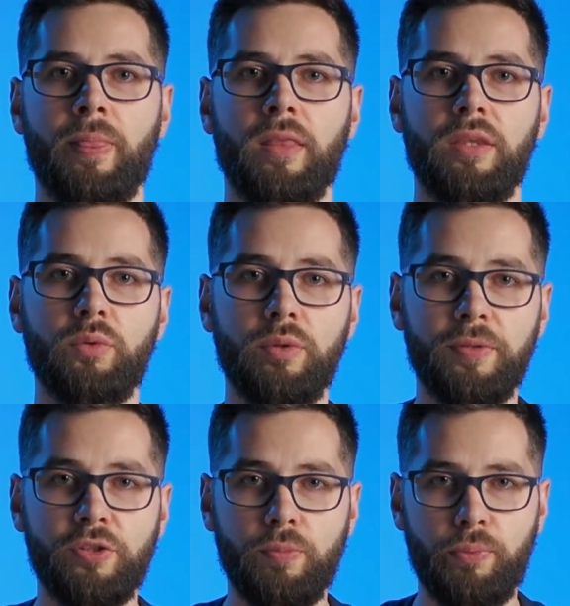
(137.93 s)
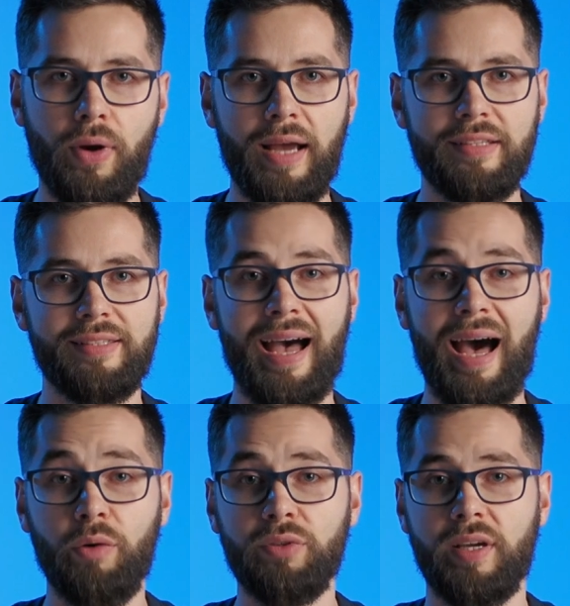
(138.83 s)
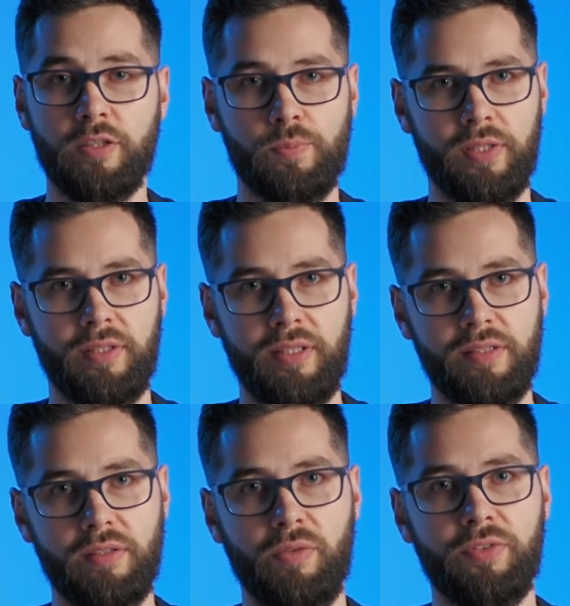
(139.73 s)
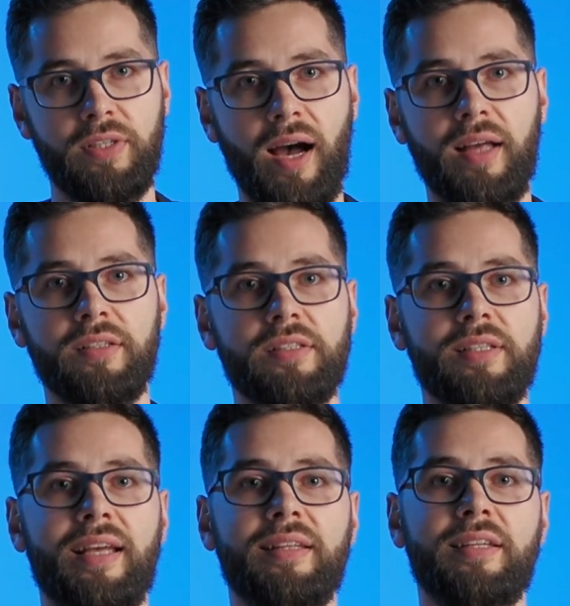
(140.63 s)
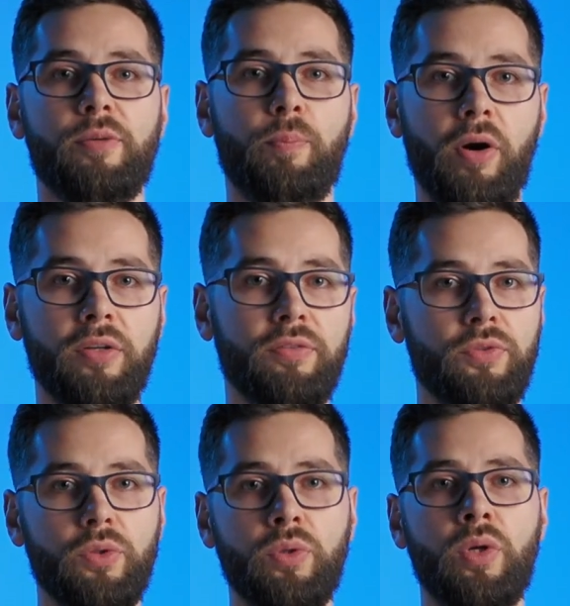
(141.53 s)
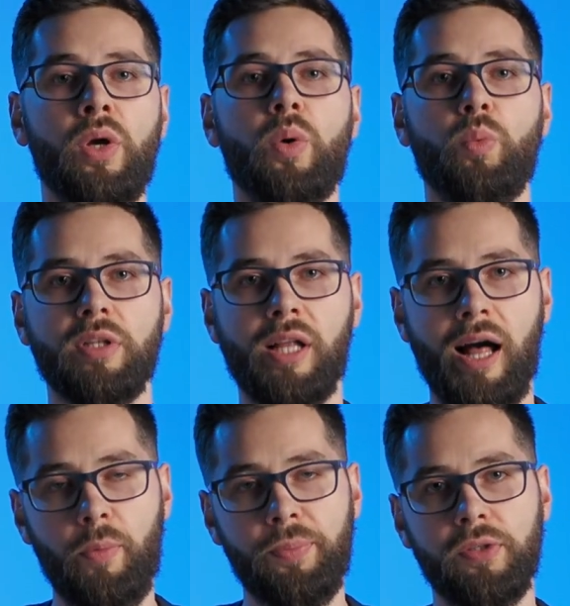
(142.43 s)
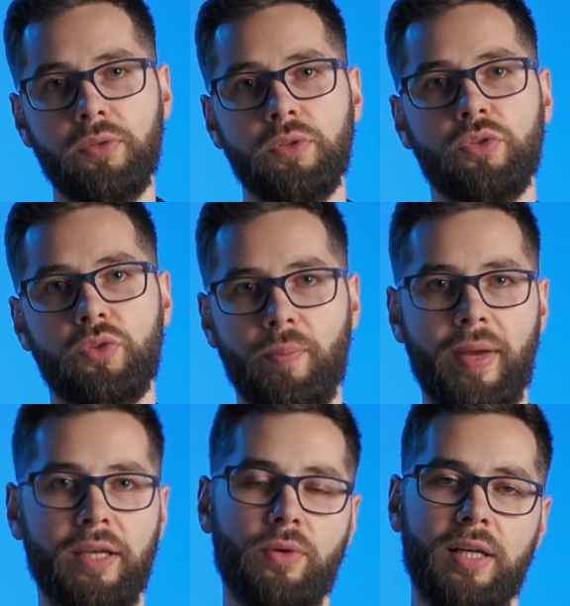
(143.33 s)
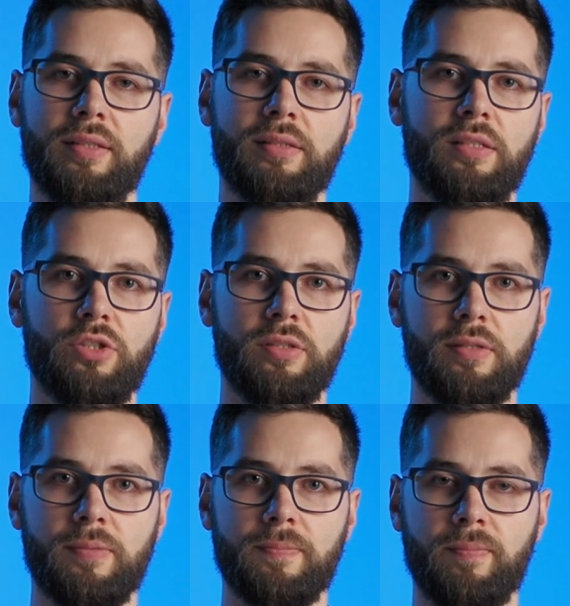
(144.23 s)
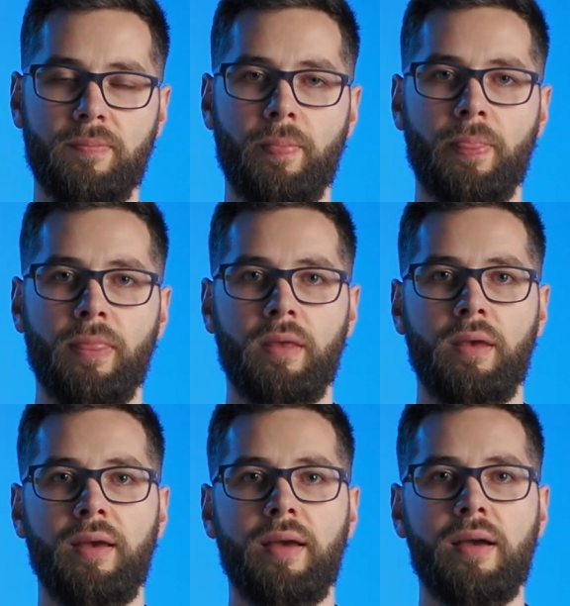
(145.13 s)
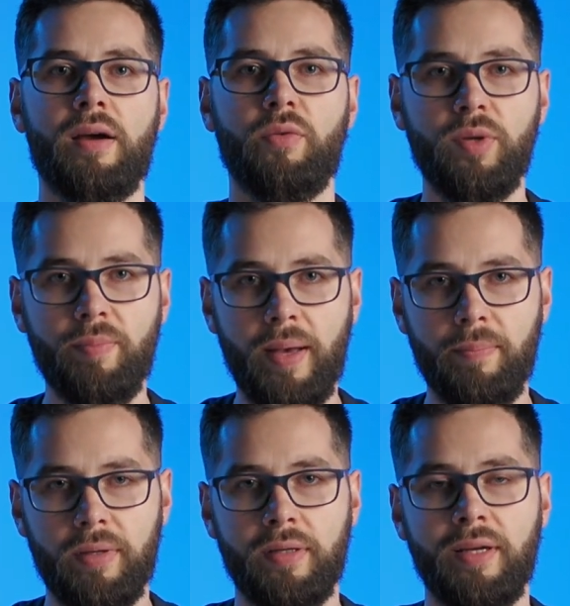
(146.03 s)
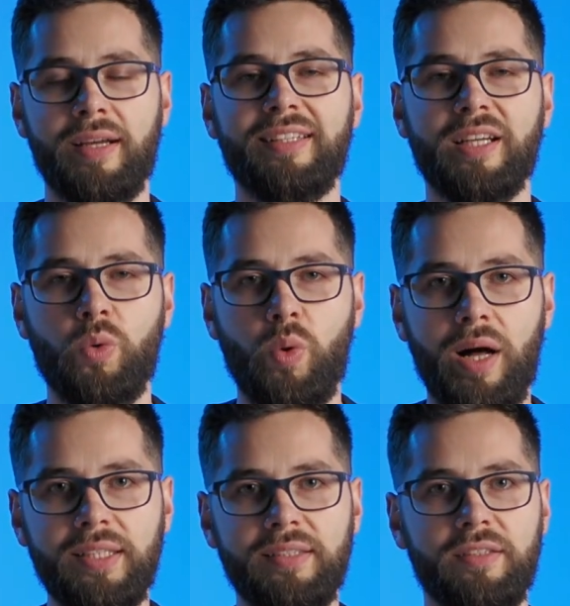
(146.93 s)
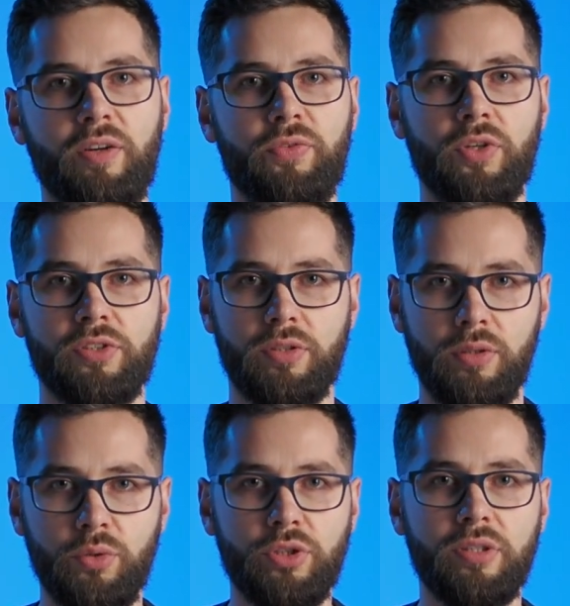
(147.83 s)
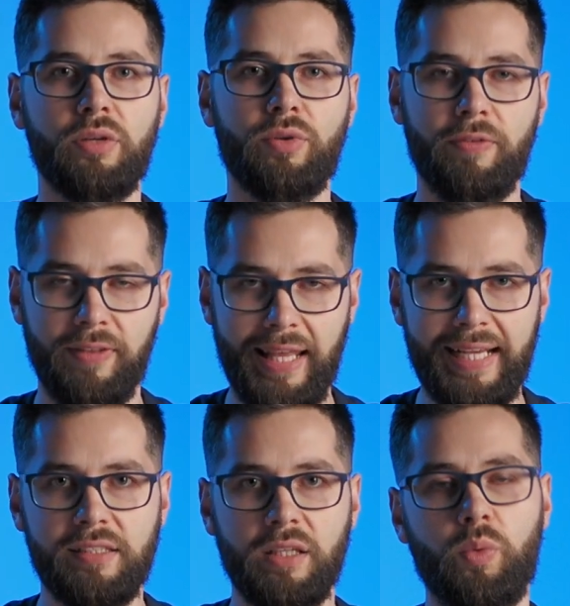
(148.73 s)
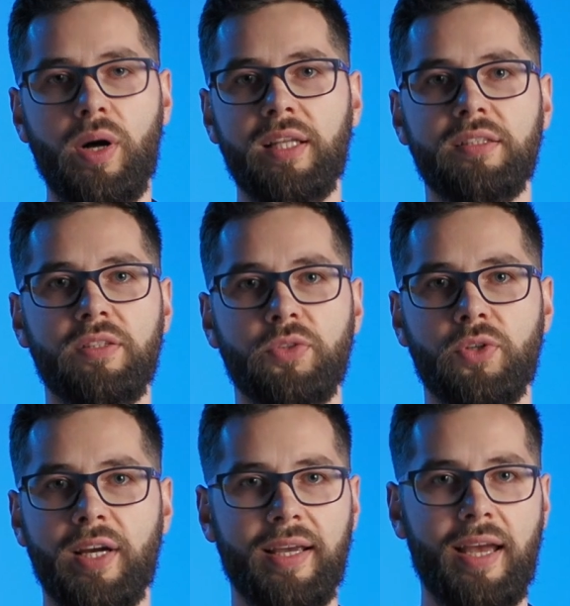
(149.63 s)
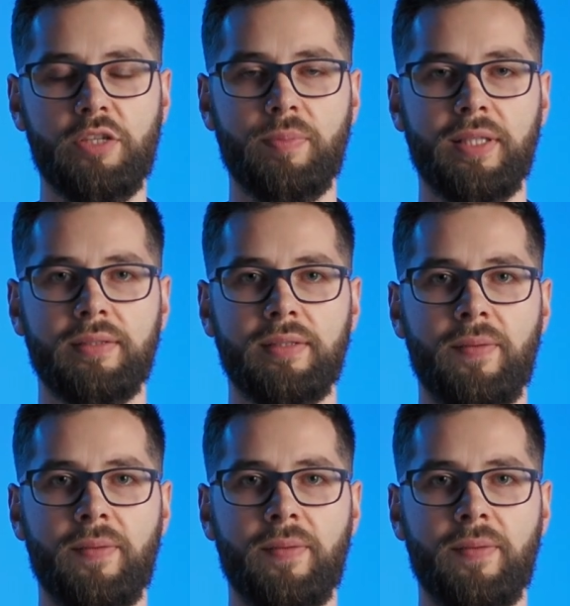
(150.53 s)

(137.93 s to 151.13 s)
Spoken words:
You will be surprised how the expertise of the others and their point of view will help you to make right decisions. Remember, the quality of your solution reflects the quality of your engagement.